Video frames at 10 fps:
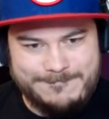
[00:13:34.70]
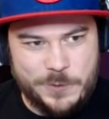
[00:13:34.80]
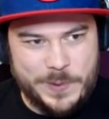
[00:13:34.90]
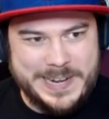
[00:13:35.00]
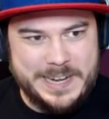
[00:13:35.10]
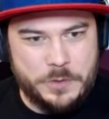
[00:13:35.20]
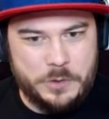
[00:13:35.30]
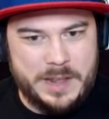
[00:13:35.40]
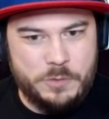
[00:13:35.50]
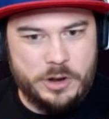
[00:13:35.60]
do I need another
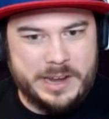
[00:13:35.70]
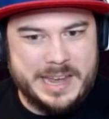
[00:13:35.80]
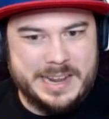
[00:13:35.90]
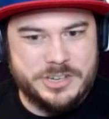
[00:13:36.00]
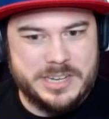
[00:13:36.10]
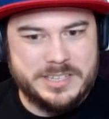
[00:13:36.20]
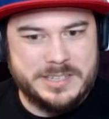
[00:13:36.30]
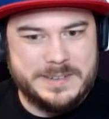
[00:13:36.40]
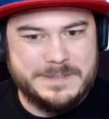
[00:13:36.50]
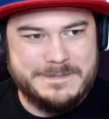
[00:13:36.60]
lever, or can I
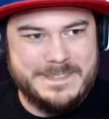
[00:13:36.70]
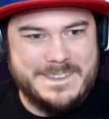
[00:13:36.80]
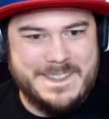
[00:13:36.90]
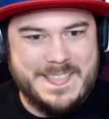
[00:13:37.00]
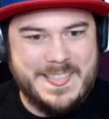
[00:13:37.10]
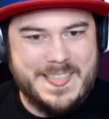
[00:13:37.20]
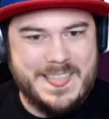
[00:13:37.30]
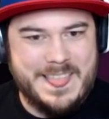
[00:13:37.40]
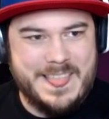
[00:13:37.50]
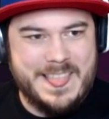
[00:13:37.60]
just,
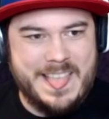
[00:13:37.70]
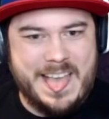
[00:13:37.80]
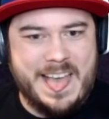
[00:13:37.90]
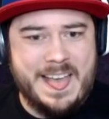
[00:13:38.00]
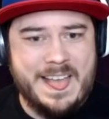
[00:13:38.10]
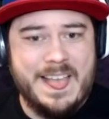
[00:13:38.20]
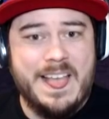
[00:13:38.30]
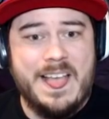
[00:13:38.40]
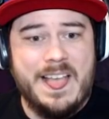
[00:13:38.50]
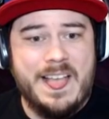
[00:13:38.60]
eh?
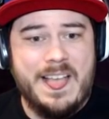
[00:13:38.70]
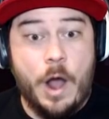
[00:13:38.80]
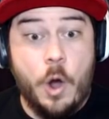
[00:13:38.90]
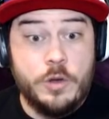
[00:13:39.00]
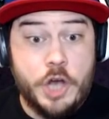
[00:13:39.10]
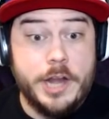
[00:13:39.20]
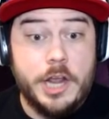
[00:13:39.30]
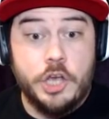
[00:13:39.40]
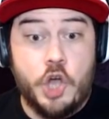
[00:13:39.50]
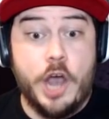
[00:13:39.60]
Oh,
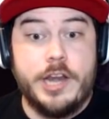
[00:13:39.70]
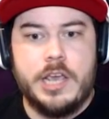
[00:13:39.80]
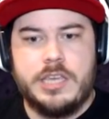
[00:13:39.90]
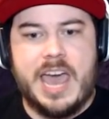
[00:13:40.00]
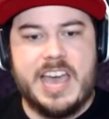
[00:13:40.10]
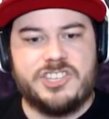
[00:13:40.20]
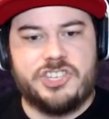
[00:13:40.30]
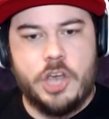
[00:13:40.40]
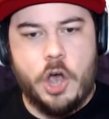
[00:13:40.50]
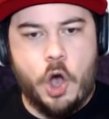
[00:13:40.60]
good, good,
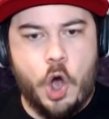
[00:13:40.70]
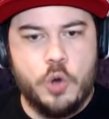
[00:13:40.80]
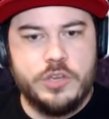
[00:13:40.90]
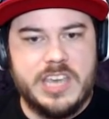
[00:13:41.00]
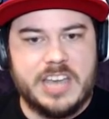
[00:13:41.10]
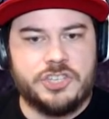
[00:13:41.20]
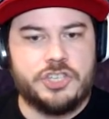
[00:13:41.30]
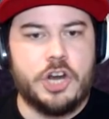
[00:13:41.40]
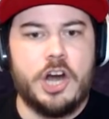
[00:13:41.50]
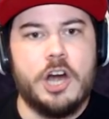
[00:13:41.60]
yes, oh yes,
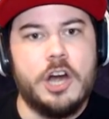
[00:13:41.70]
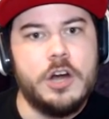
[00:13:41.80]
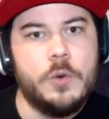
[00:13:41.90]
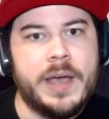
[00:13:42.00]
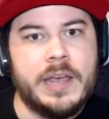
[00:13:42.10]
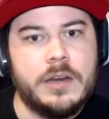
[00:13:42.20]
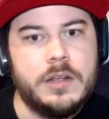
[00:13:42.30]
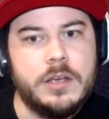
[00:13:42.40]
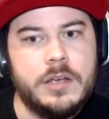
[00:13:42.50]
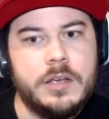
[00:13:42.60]
sir. Wait,
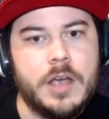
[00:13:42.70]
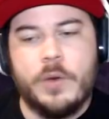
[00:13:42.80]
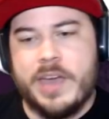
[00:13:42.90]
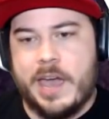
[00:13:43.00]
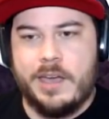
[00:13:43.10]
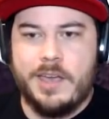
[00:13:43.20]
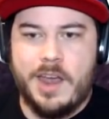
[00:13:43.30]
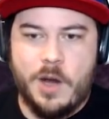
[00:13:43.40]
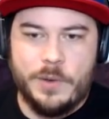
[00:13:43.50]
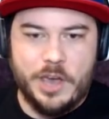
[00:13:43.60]
okay,
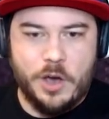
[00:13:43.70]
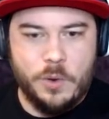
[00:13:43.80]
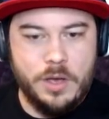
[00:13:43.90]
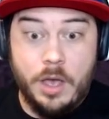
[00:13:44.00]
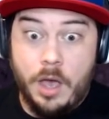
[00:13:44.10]
there we go.